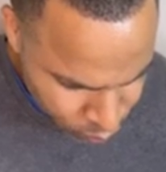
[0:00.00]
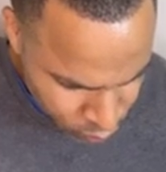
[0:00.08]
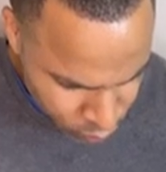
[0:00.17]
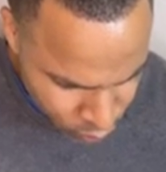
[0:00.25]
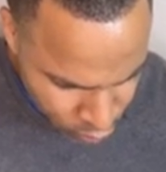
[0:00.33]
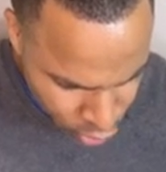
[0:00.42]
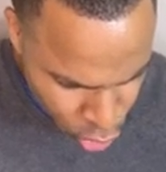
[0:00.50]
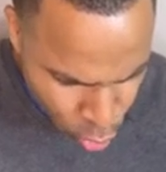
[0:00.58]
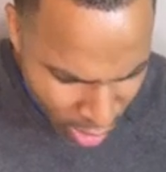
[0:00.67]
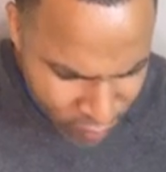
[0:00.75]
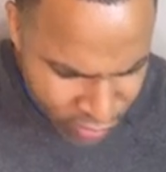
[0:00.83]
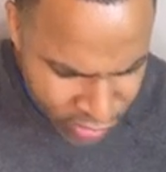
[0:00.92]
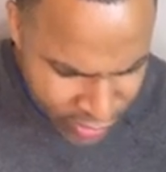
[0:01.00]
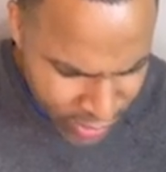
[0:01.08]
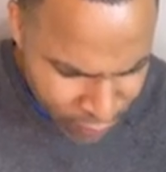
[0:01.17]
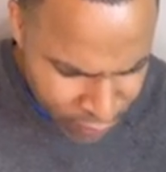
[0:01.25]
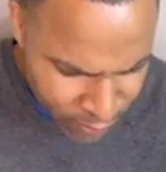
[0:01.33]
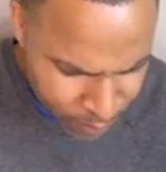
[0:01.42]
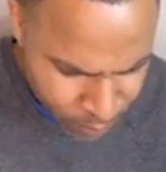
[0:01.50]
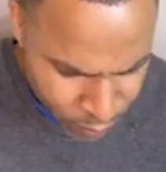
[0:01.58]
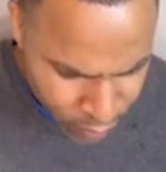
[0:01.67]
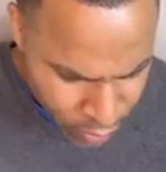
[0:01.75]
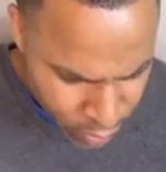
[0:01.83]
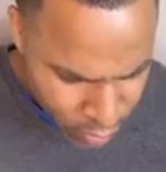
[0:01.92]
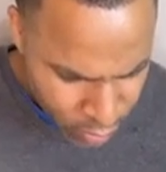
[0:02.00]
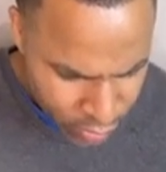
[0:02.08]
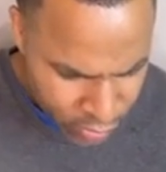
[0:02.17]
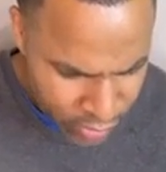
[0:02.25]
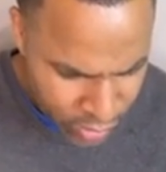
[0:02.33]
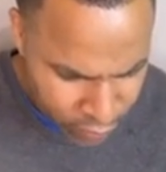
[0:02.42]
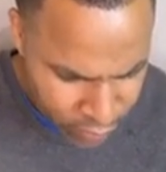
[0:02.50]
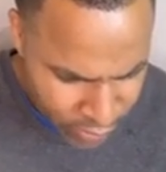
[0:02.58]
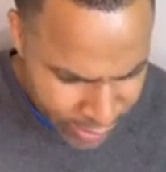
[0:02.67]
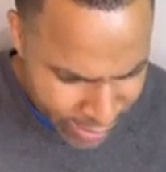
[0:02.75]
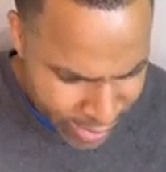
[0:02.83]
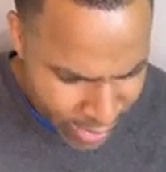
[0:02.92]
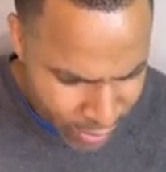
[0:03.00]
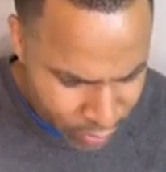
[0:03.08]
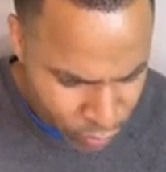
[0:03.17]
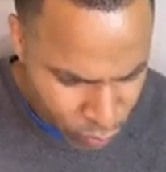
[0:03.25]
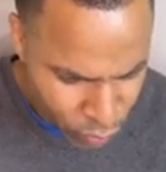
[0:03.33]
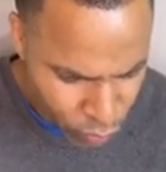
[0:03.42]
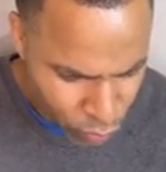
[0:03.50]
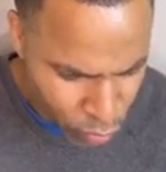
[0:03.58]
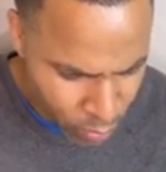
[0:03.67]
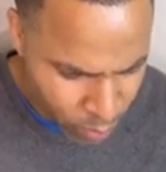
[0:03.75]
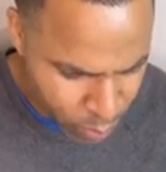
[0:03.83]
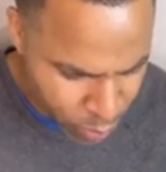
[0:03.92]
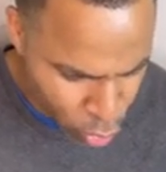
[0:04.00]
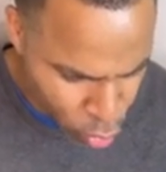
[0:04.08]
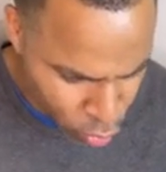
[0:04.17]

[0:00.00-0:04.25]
you have Stephen. Stephen had rebuked